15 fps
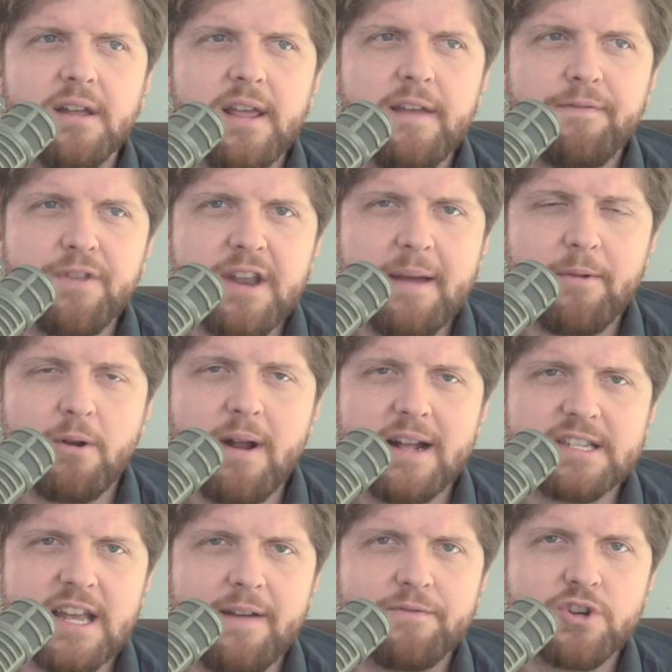if the
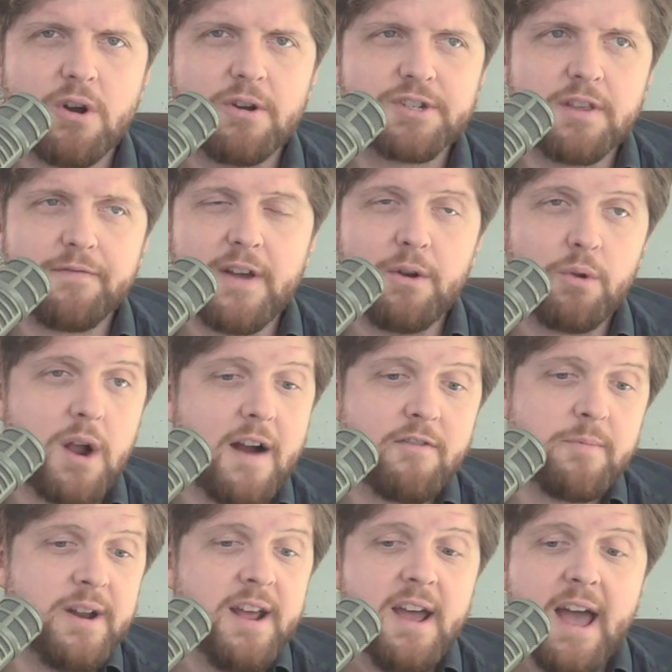Democrats have charge of the federal
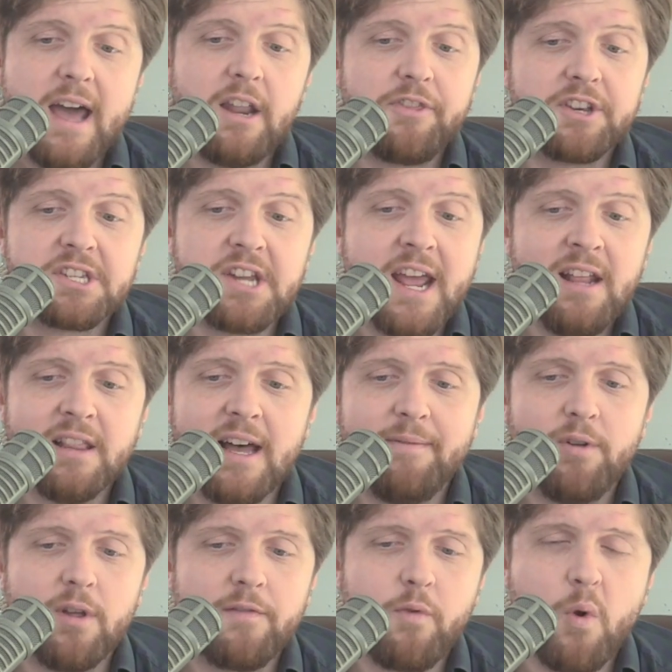government. And at the state
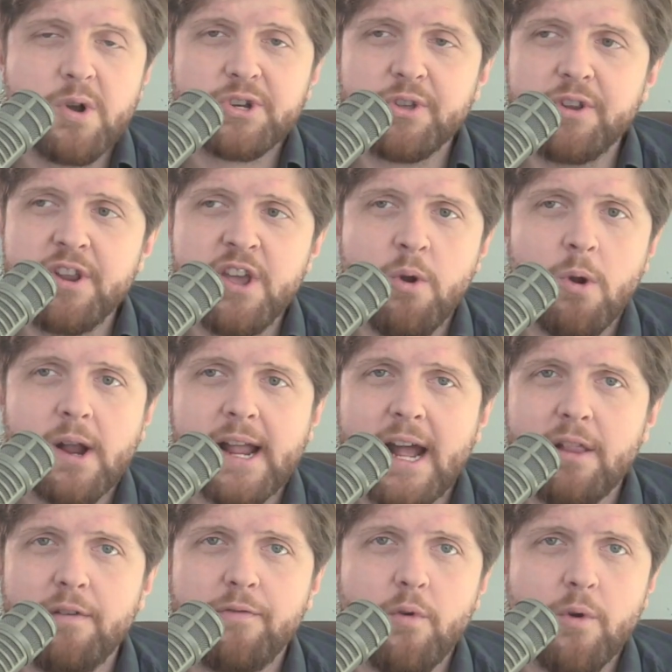level, unfortunately, New York,
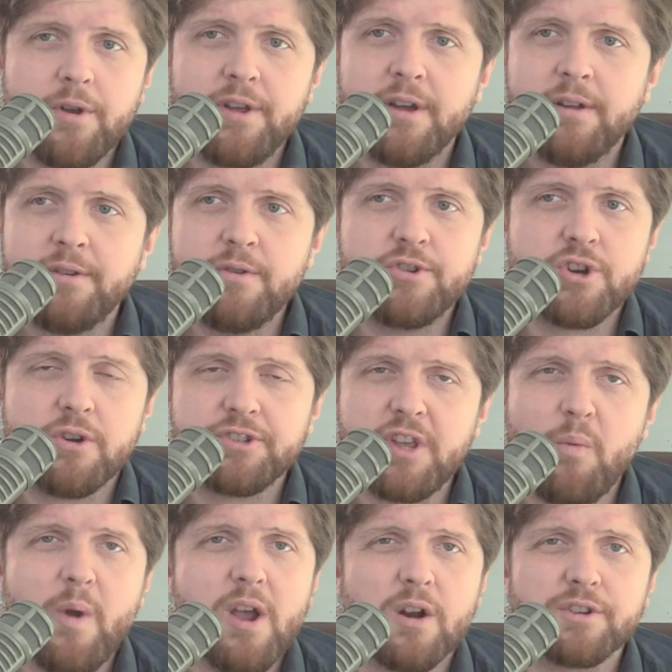California, New
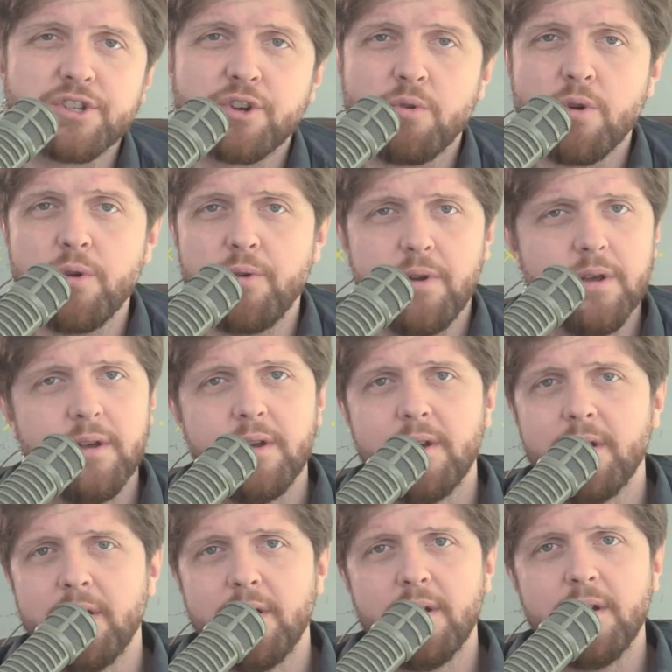Jersey, we are screwed.
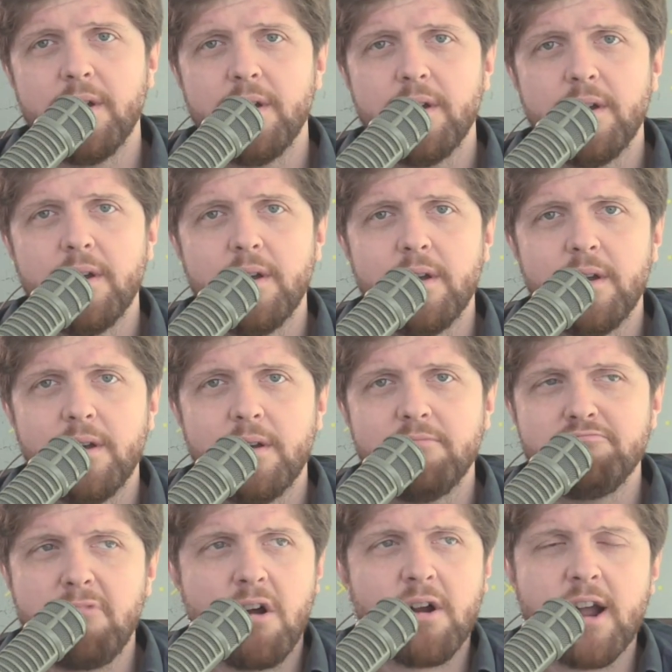
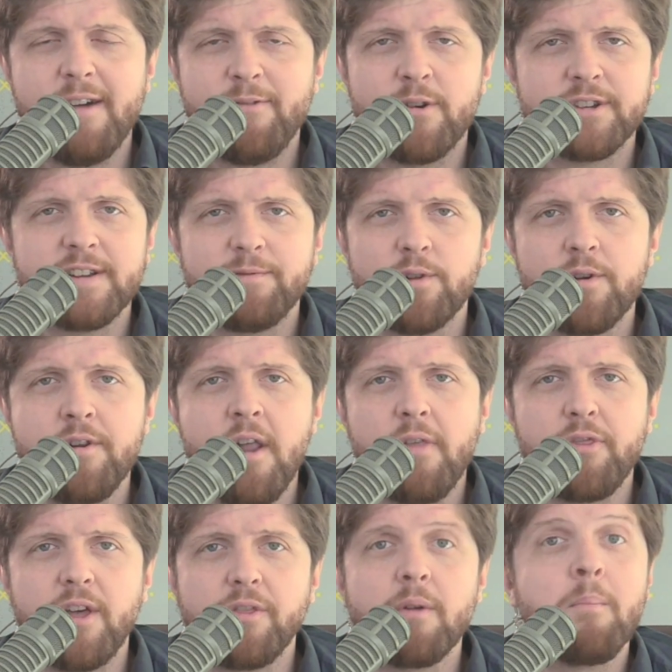Our governors have learned
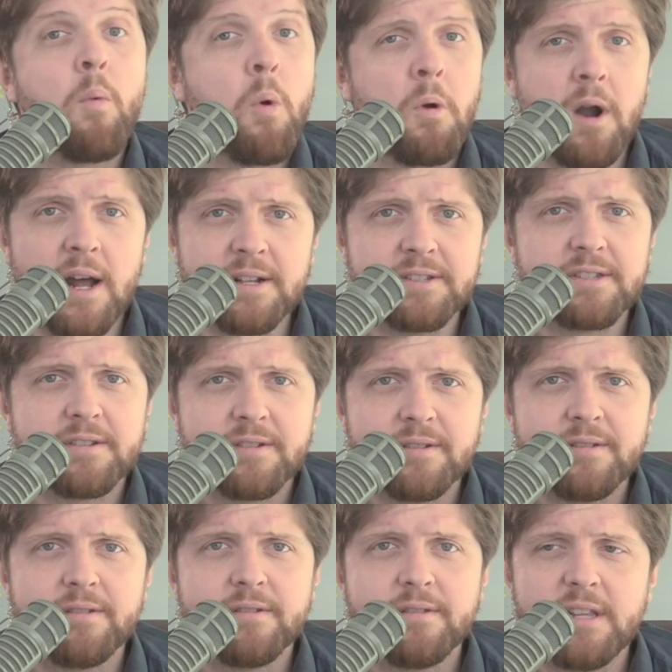nothing. They're morons.
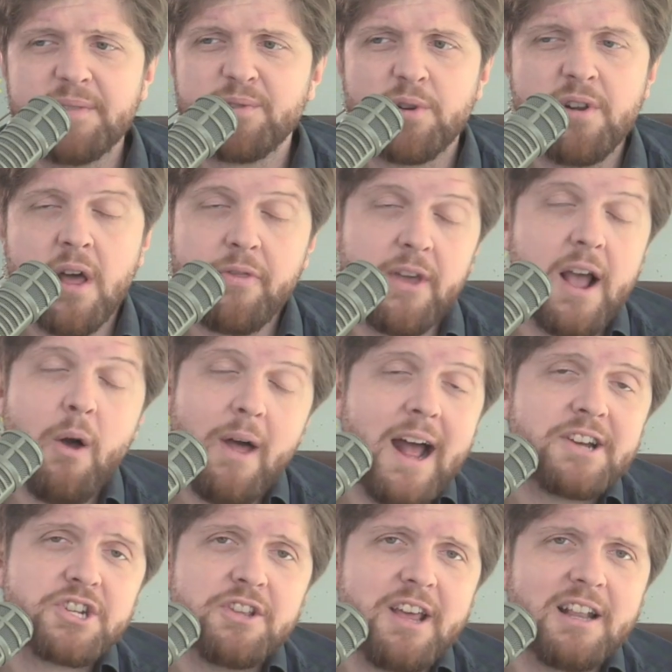They've learned nothing. Oh,
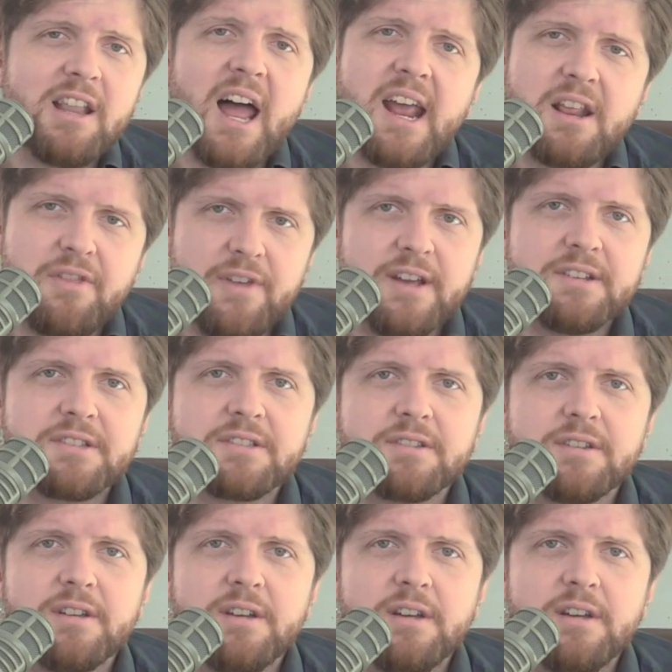actually, they like this.